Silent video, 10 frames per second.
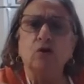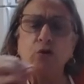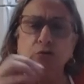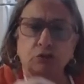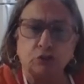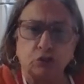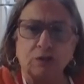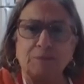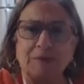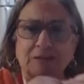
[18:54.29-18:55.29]
You
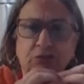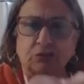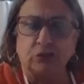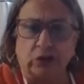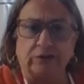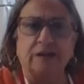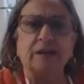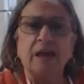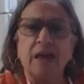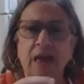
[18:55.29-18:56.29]
should be
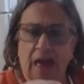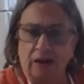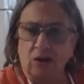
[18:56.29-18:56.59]
stirring at